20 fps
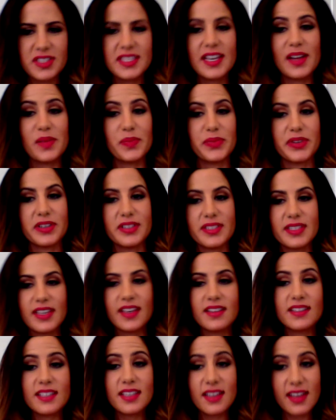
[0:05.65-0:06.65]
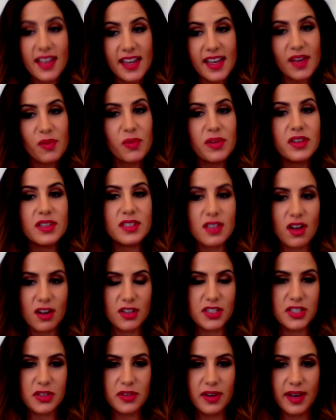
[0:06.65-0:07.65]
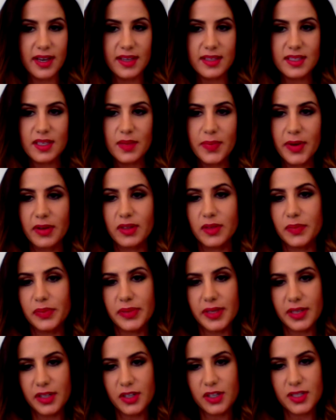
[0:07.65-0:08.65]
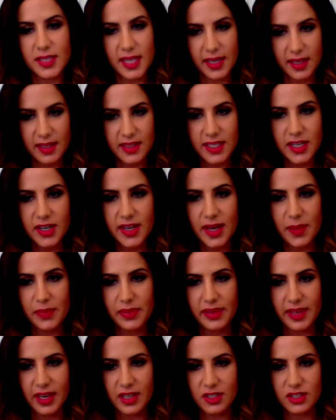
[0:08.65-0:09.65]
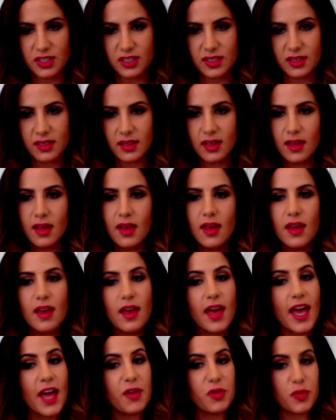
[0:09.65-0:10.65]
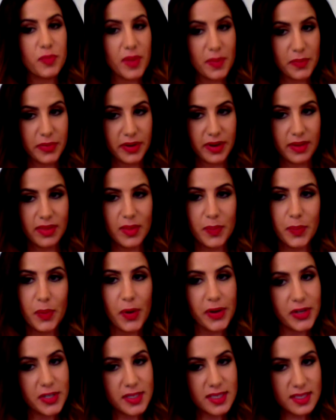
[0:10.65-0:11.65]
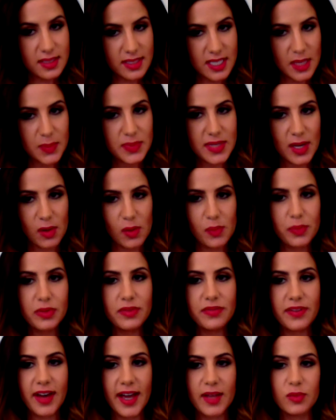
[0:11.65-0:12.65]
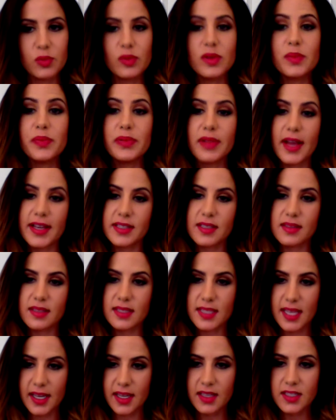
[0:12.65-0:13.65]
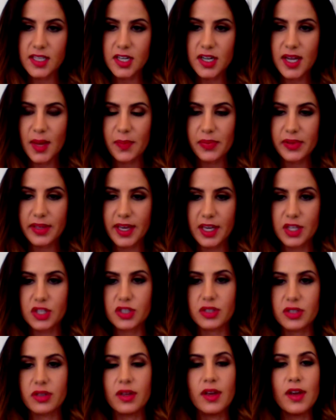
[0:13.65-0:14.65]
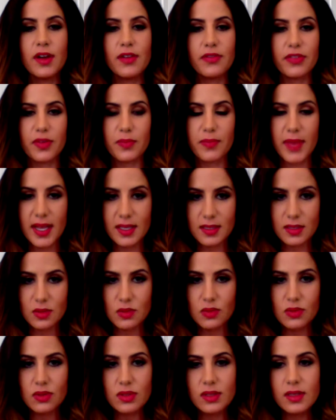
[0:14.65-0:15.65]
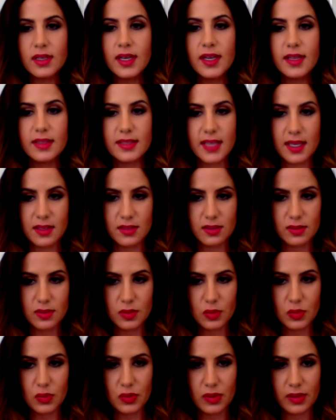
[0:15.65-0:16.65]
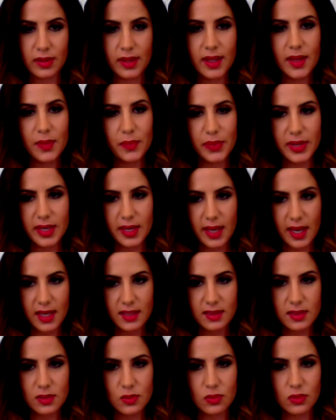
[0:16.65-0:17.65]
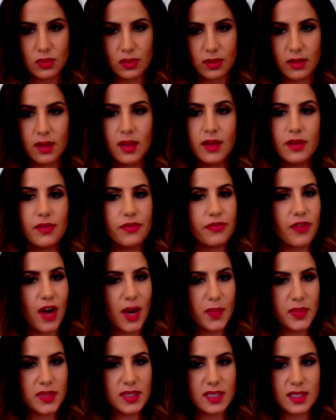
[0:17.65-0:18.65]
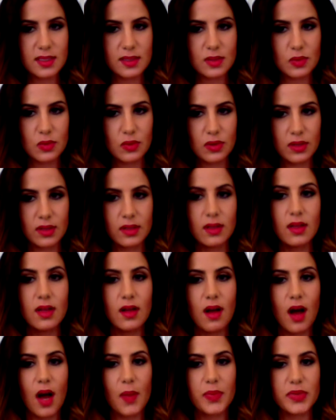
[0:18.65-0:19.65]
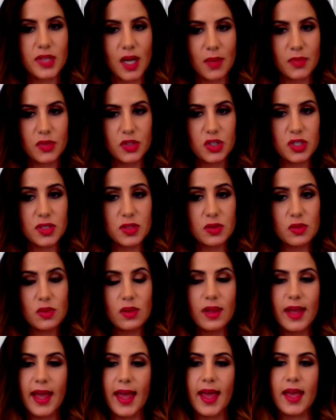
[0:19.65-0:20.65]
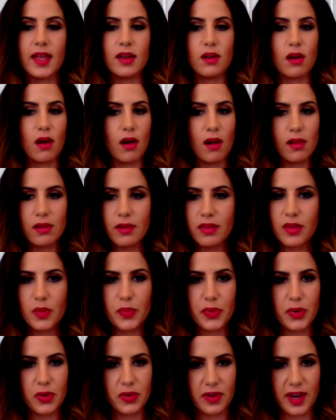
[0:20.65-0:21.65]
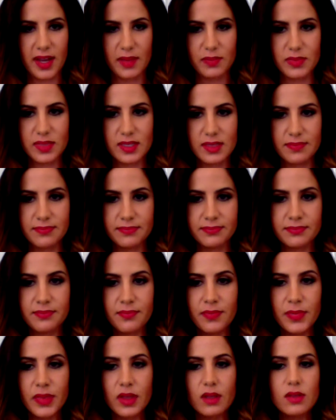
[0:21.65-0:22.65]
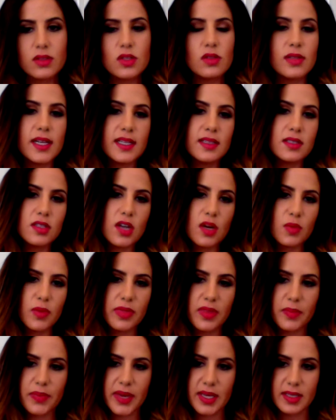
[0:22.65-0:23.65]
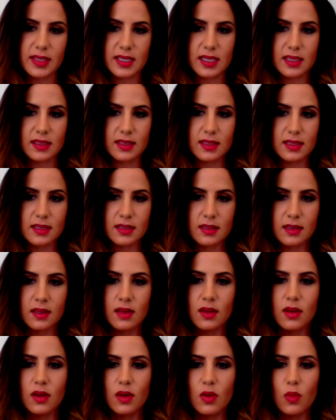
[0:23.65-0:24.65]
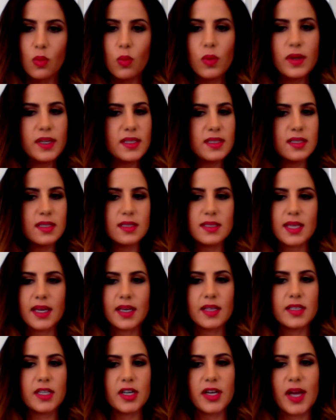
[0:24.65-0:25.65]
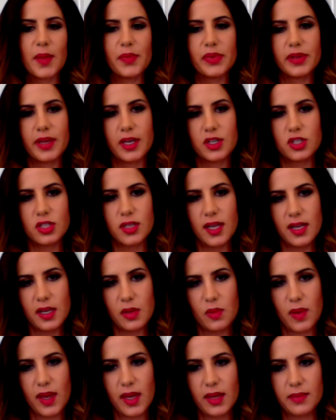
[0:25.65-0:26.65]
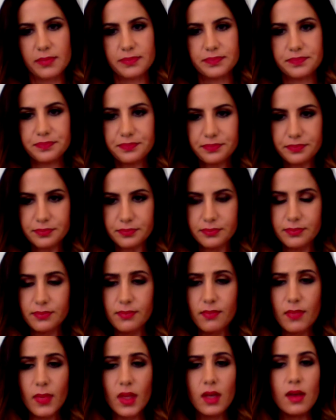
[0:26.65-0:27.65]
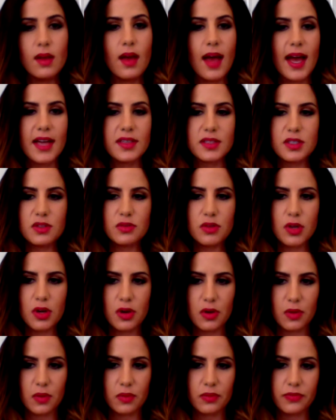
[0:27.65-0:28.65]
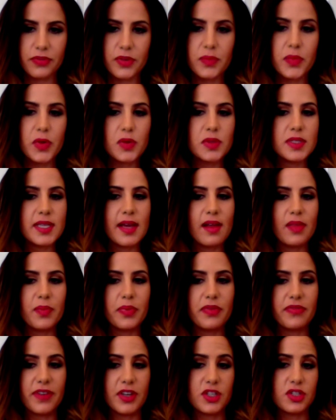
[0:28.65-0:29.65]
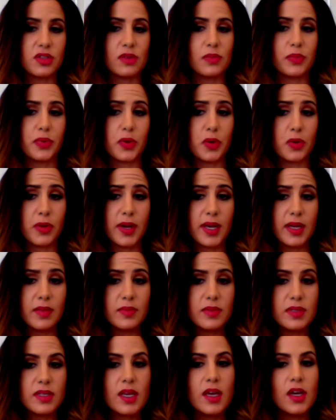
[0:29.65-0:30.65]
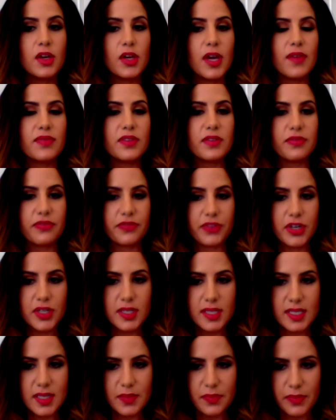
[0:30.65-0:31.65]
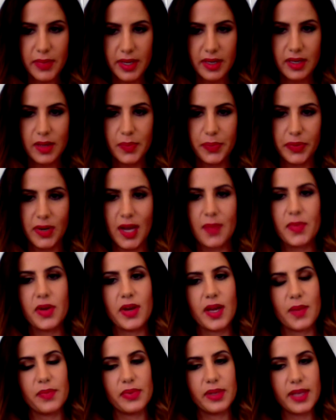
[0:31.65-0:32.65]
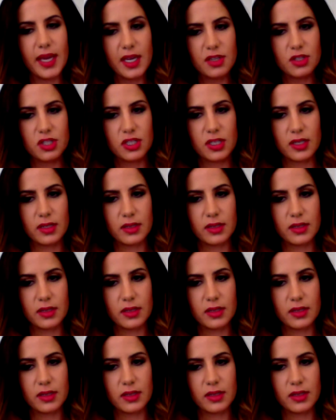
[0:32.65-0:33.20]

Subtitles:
Helpers, and today I want to talk to you guys about completing your secondary application. And remember, the pointers and tips I will provide will apply to the secondary application for med school, dental school, PA school, pharmacy school, optometry school, and all other programs. So let's start with the basics. What is a secondary application anyway? As you know, for most health professional programs, you have to first submit a primary application.